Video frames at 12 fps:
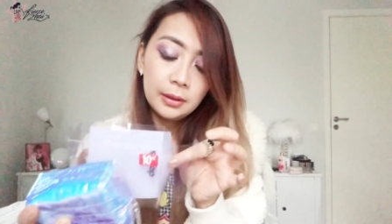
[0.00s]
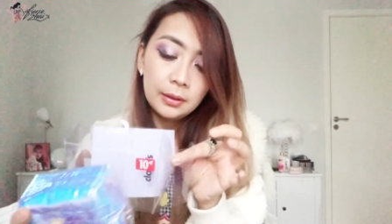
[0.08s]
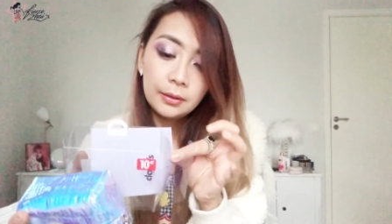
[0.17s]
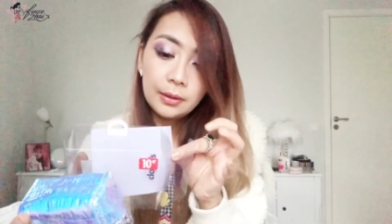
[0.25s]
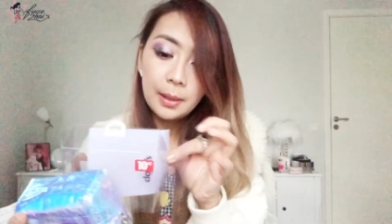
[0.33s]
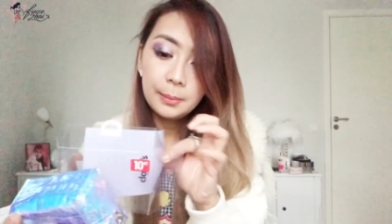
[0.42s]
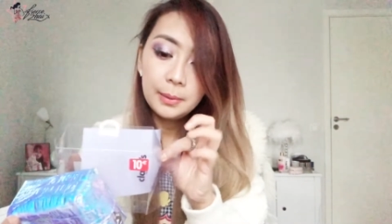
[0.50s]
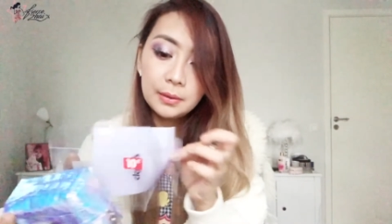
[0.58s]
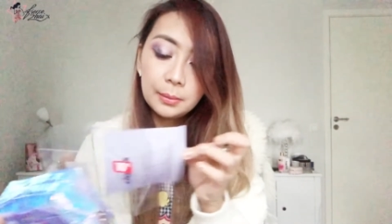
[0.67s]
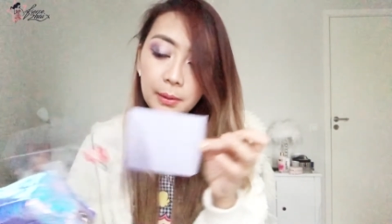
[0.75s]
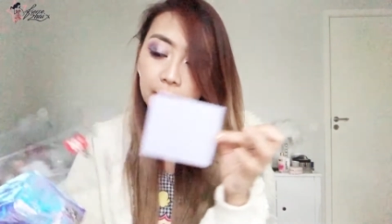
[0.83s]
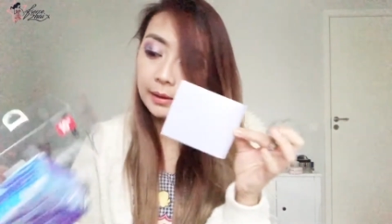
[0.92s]
grab this
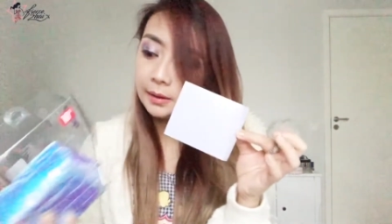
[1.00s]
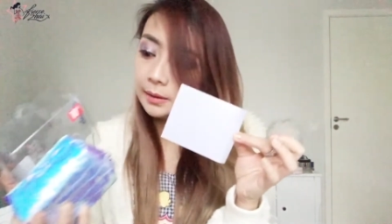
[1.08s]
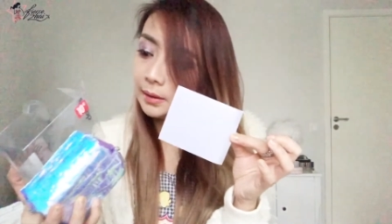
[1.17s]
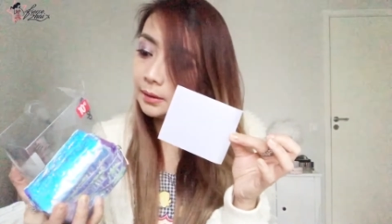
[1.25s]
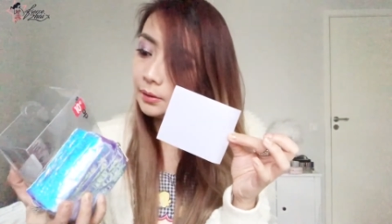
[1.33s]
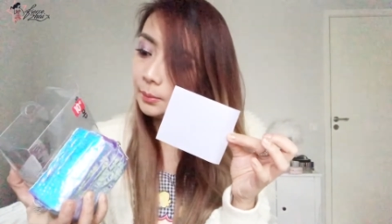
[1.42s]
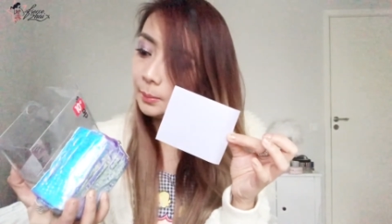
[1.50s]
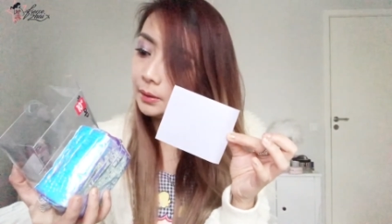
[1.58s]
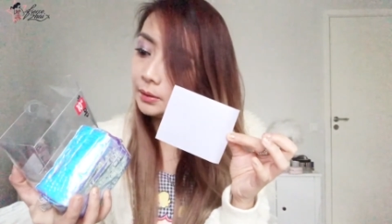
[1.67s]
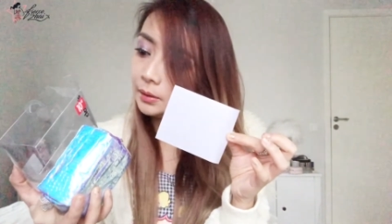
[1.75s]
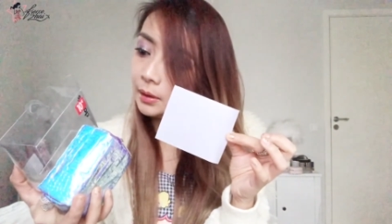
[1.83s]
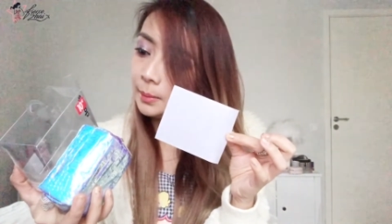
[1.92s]
one instead to make
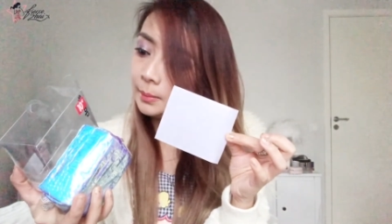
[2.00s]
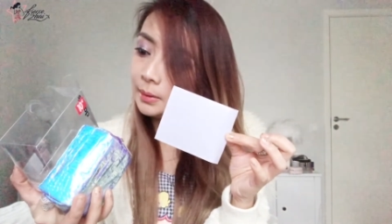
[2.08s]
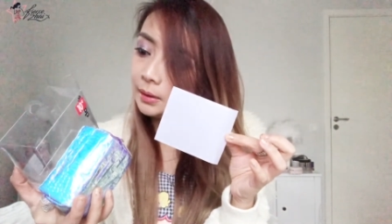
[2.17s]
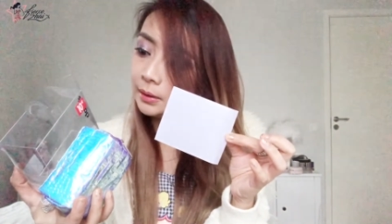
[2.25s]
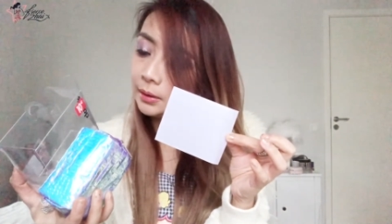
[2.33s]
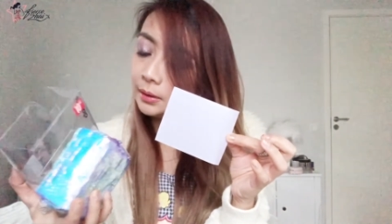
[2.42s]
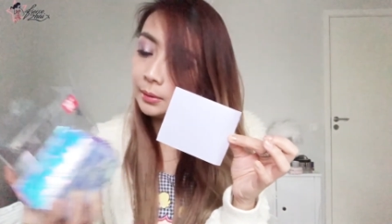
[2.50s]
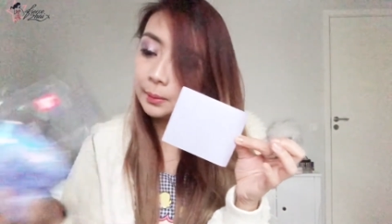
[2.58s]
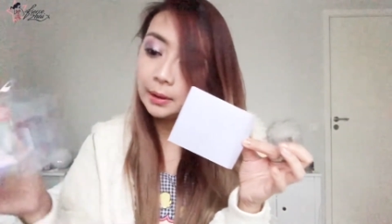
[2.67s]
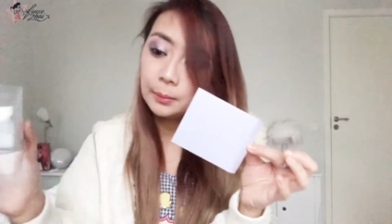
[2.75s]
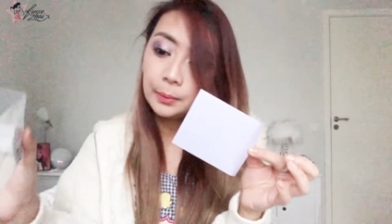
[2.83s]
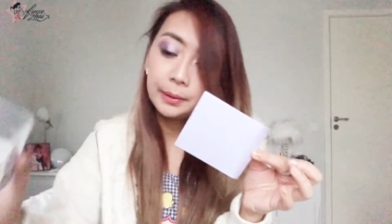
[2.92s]
sure I'm telling you the
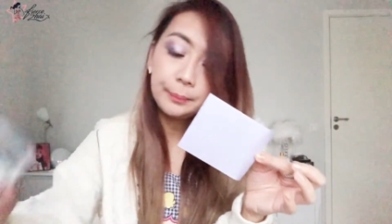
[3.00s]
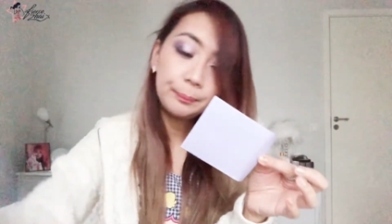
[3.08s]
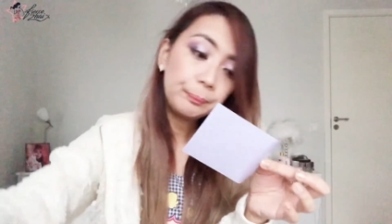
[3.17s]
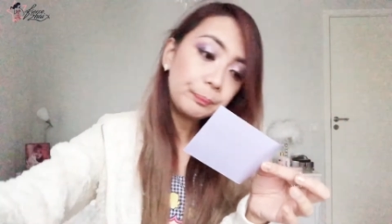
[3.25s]
right one